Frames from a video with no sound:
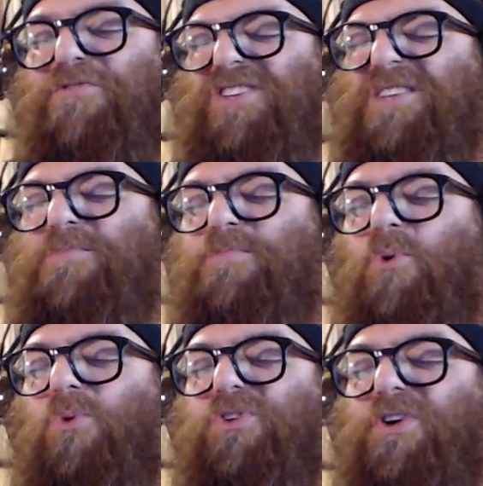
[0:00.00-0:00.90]
You've seen
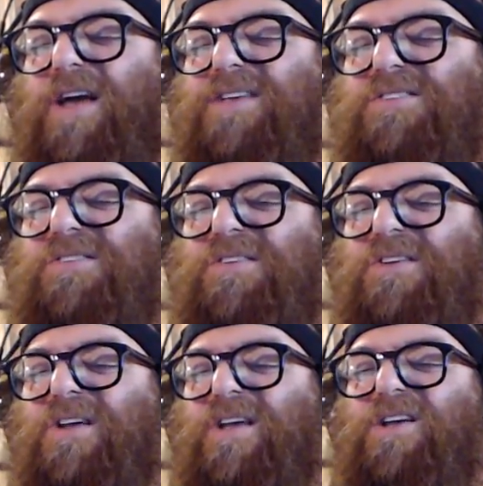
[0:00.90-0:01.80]
Poltergeist?
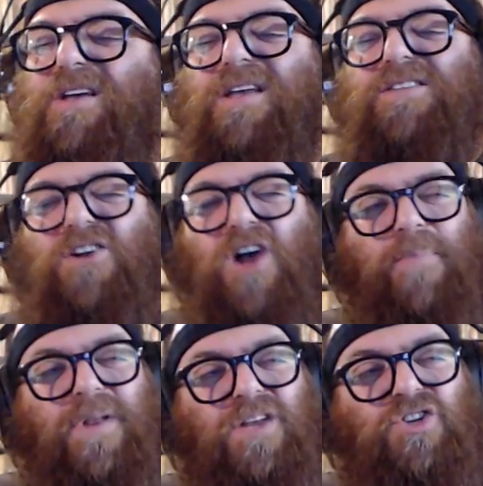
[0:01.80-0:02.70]
It's a
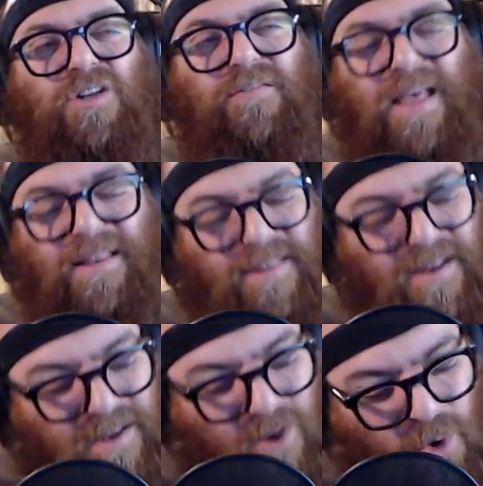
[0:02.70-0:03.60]
combination of that
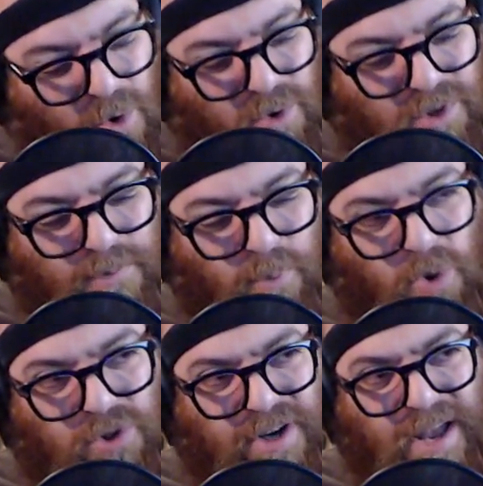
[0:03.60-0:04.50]
little old
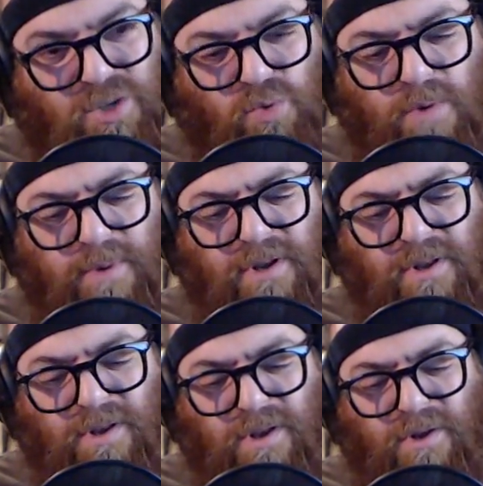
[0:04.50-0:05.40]
poltergeist
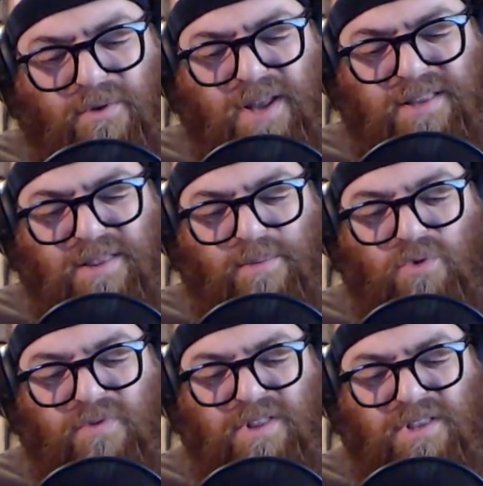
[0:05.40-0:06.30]
woman, right, in the
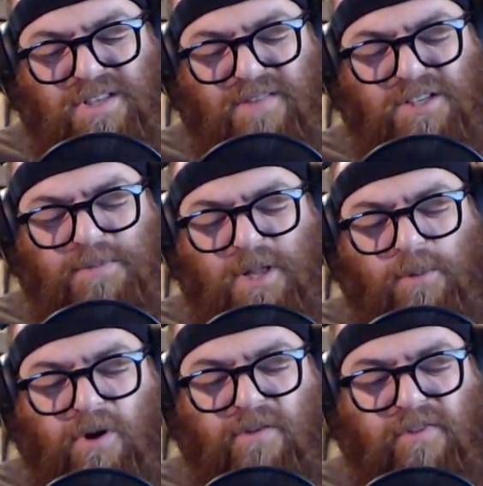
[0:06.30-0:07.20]
movie, in the Steven
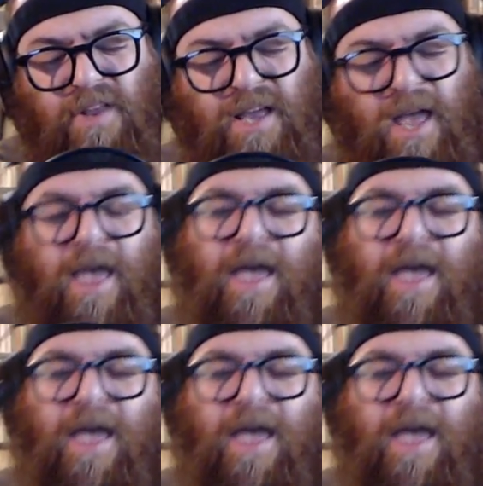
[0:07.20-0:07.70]
Spielberg flick,